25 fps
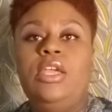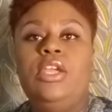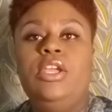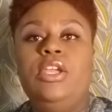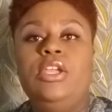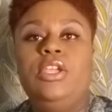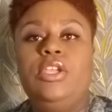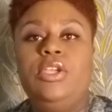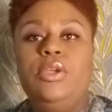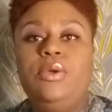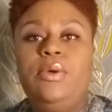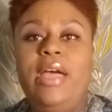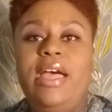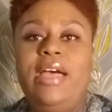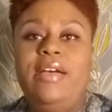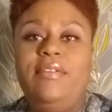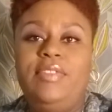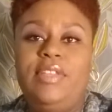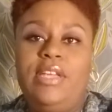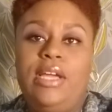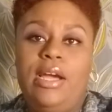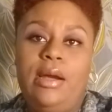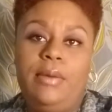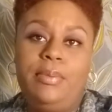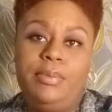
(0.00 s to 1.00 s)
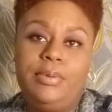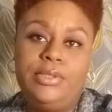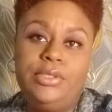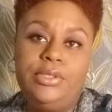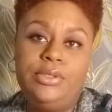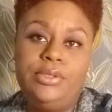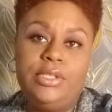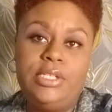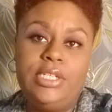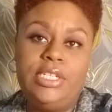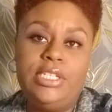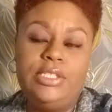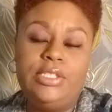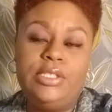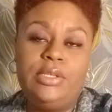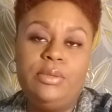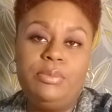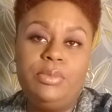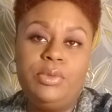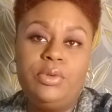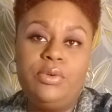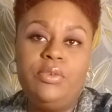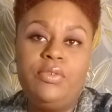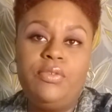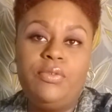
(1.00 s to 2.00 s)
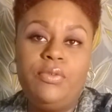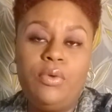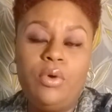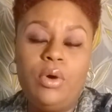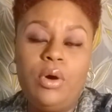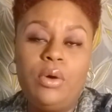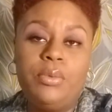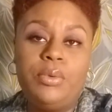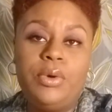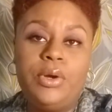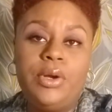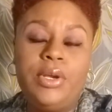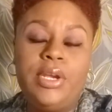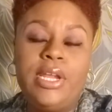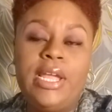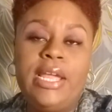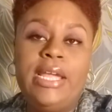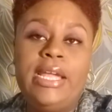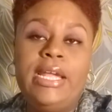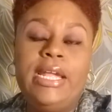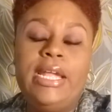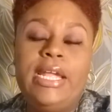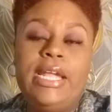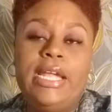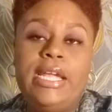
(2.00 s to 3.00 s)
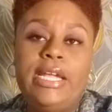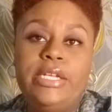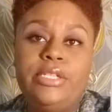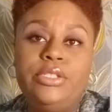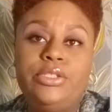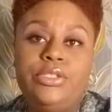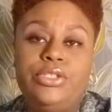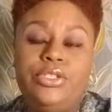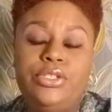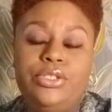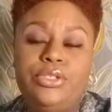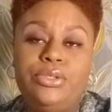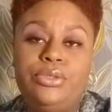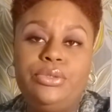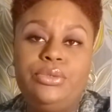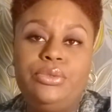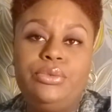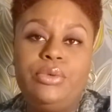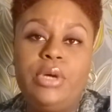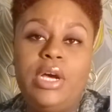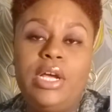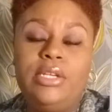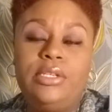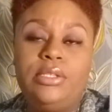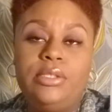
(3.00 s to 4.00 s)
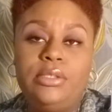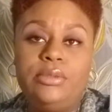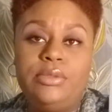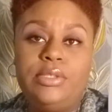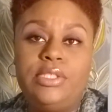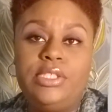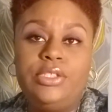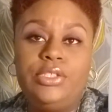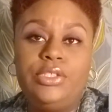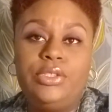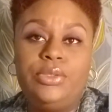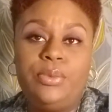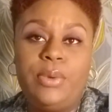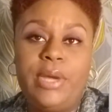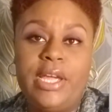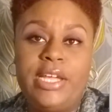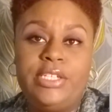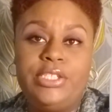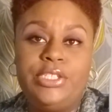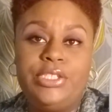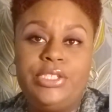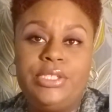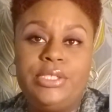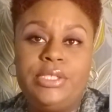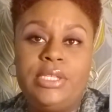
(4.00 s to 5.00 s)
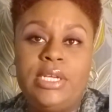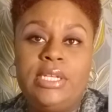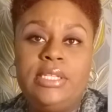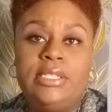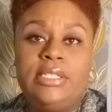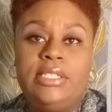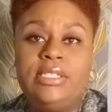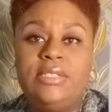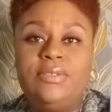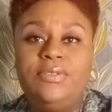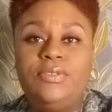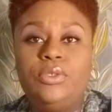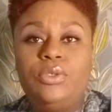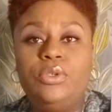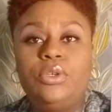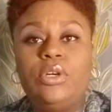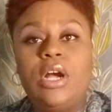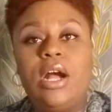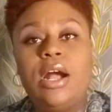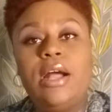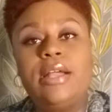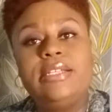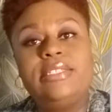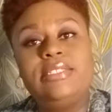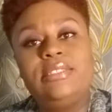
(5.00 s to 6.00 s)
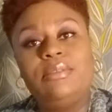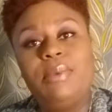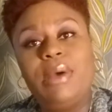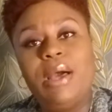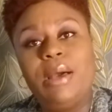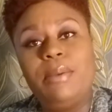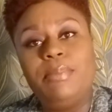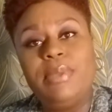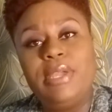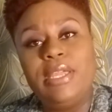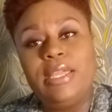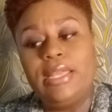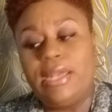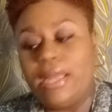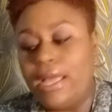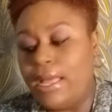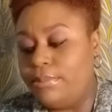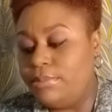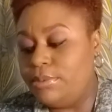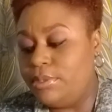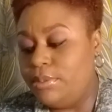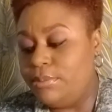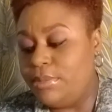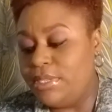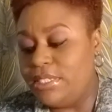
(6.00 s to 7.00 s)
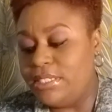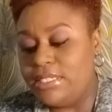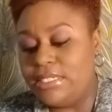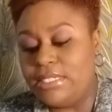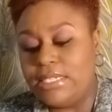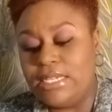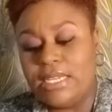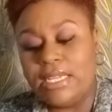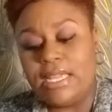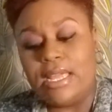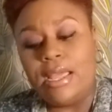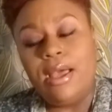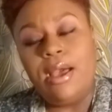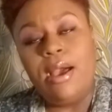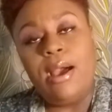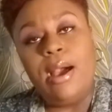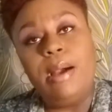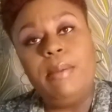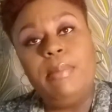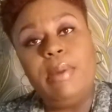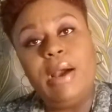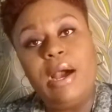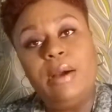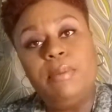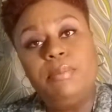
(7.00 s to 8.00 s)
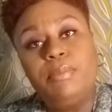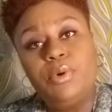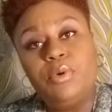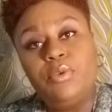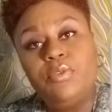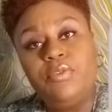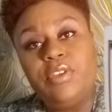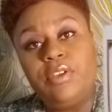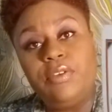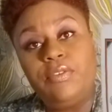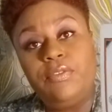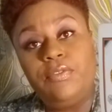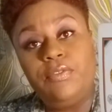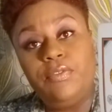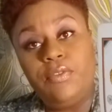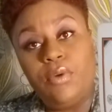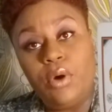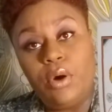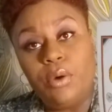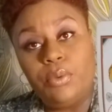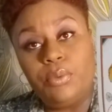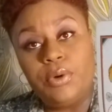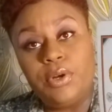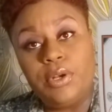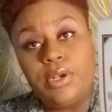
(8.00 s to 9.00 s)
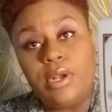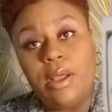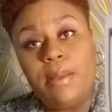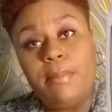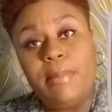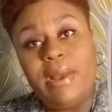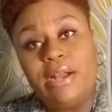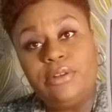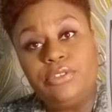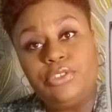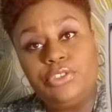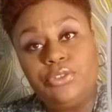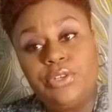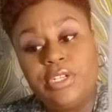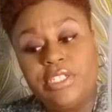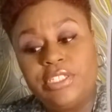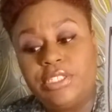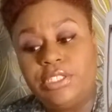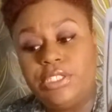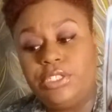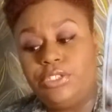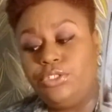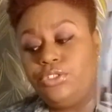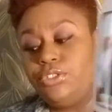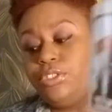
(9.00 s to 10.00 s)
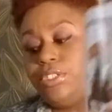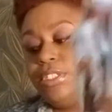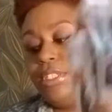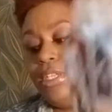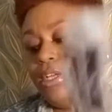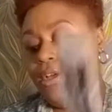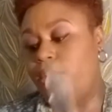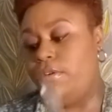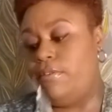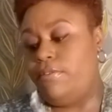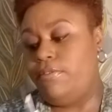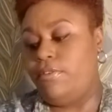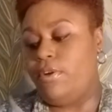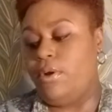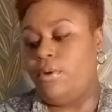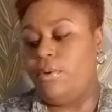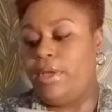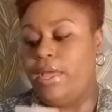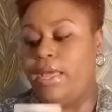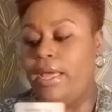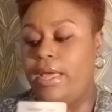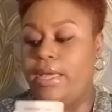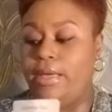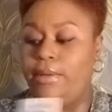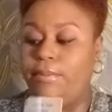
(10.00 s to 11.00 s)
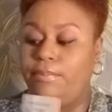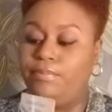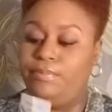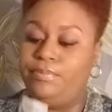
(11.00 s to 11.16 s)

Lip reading: you have the opportunity to move forward into a new situation. This Fool card is about being optimistic, about moving forward, about trusting yourself, okay?